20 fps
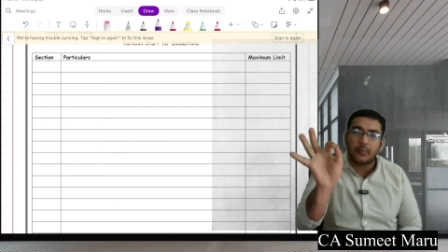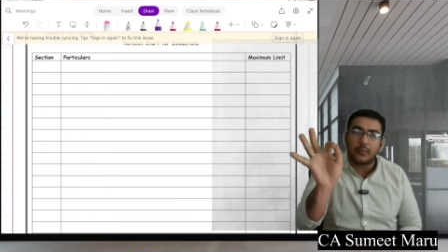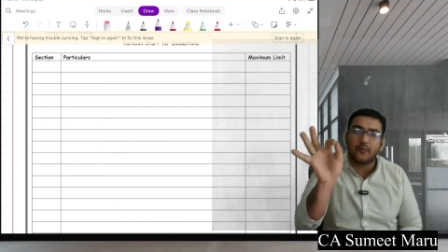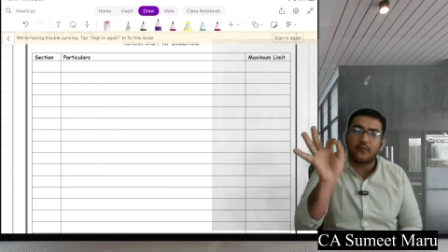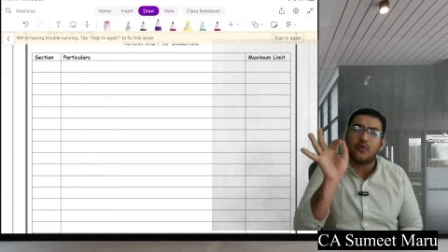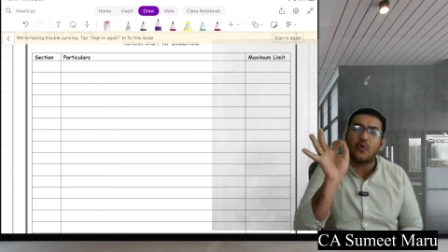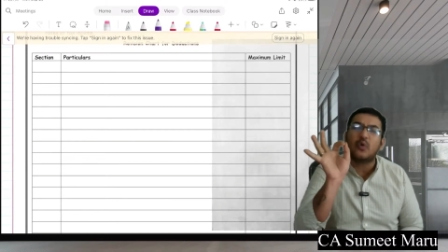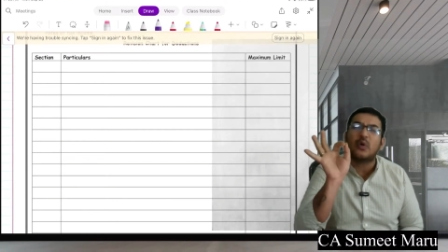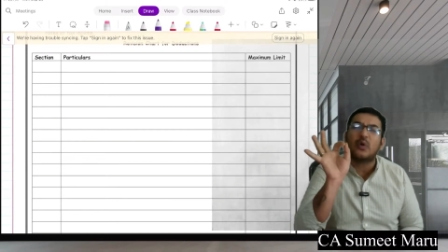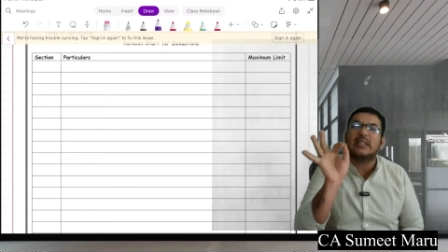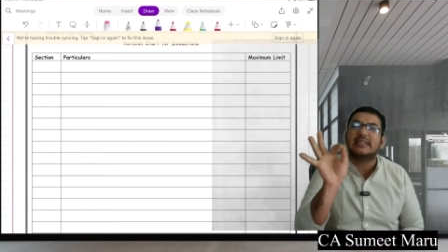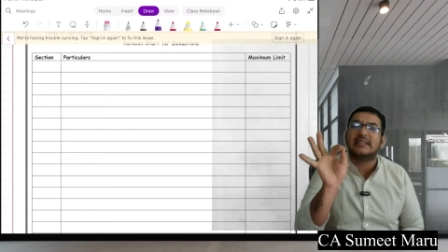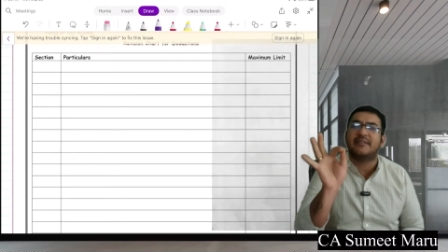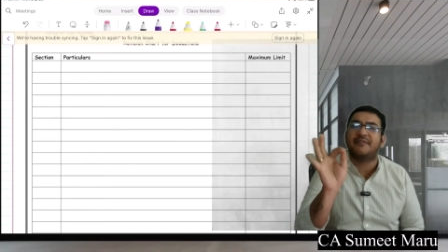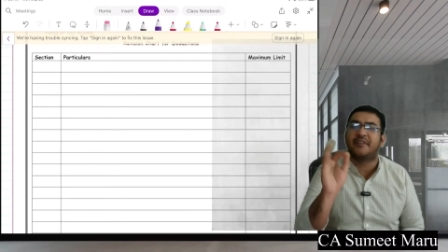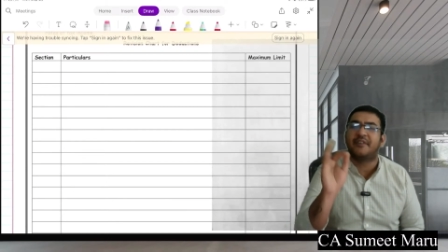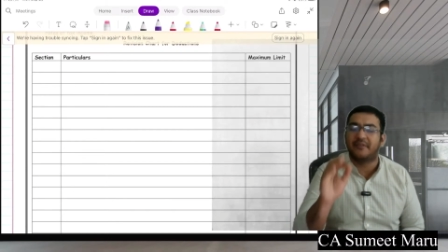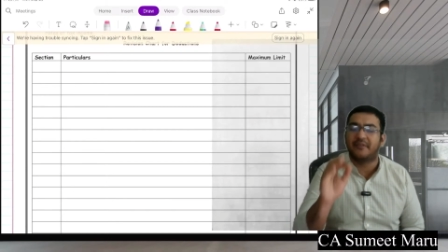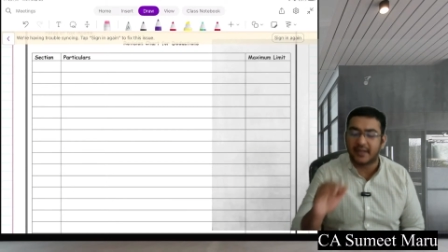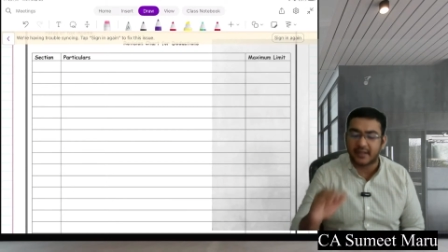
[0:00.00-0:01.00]
focus
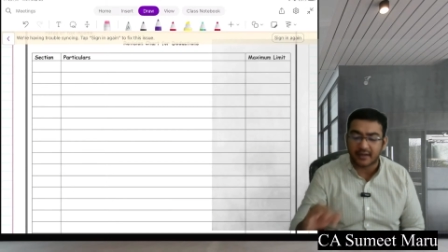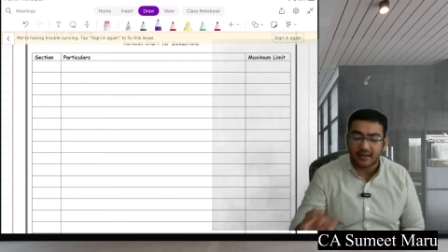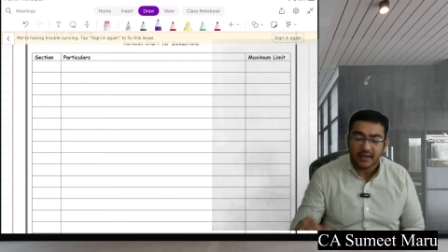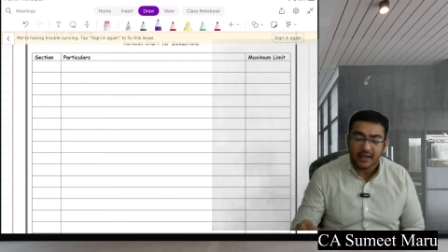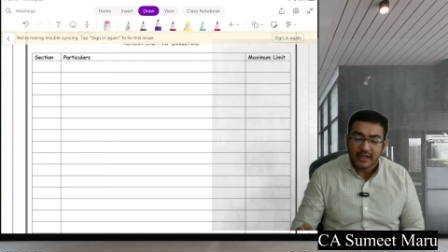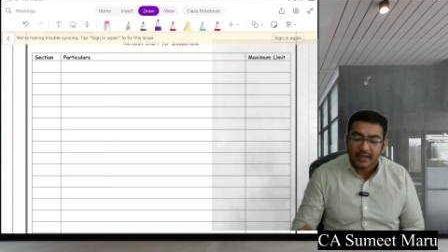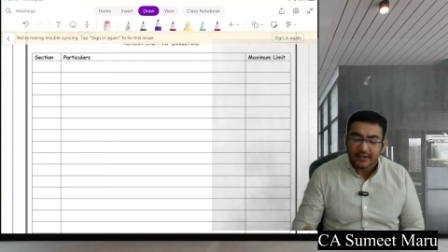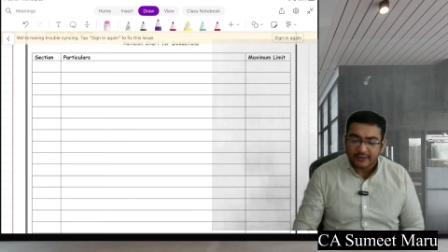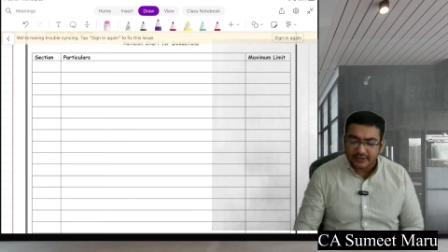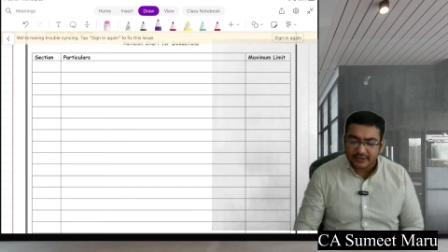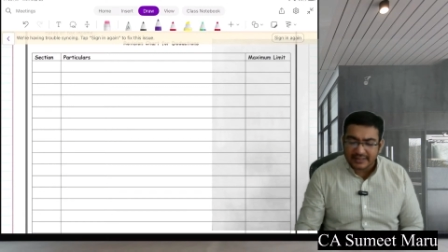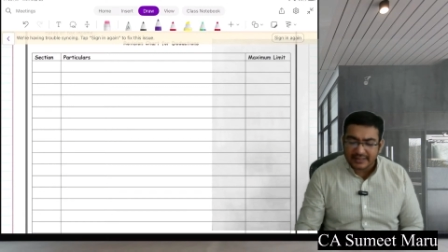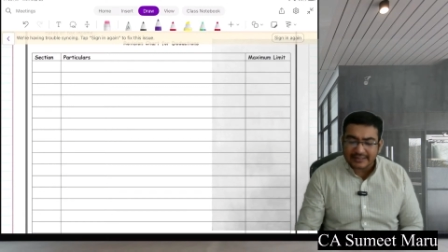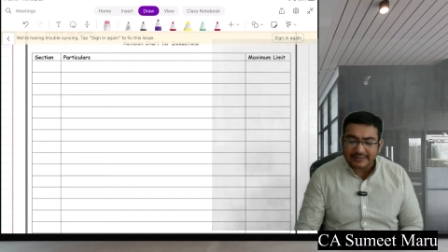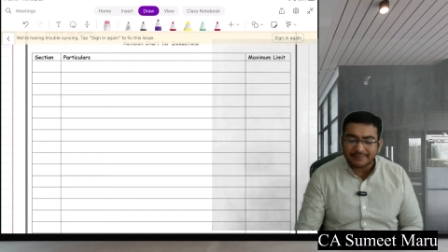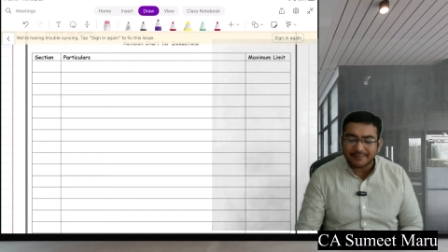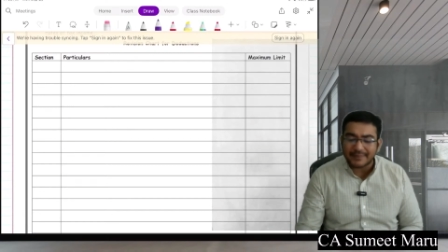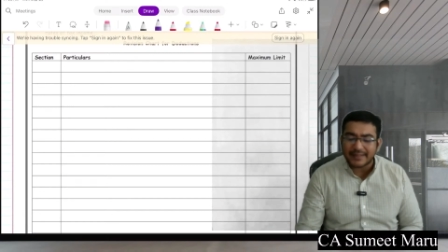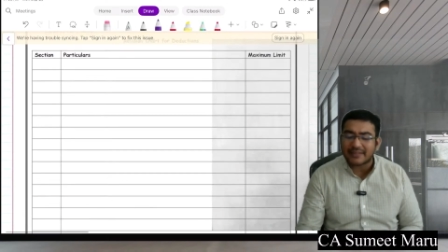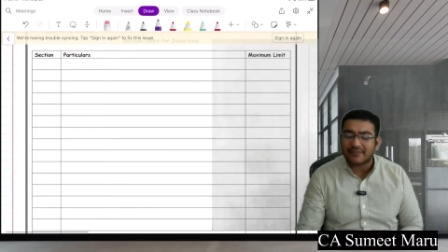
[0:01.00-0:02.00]
everywhere. So just
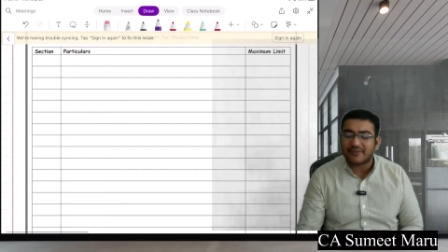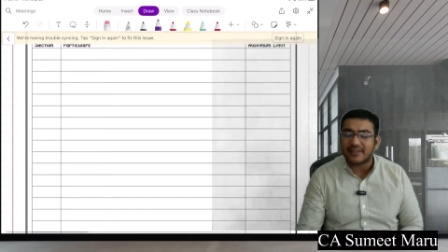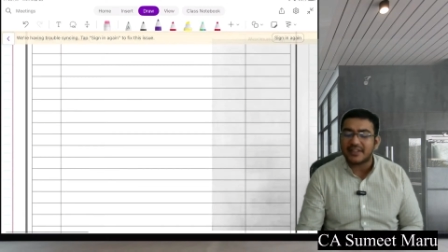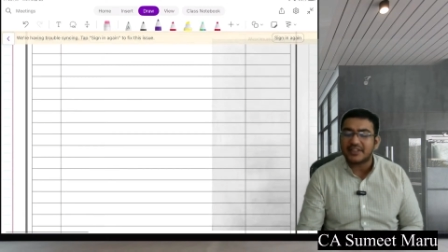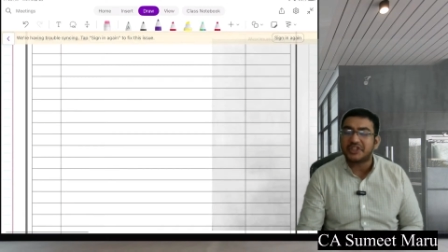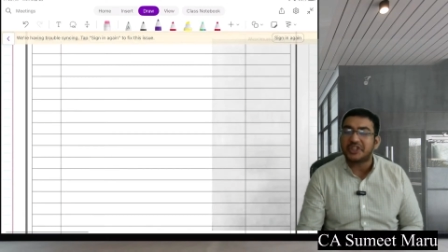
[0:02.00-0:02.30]
make one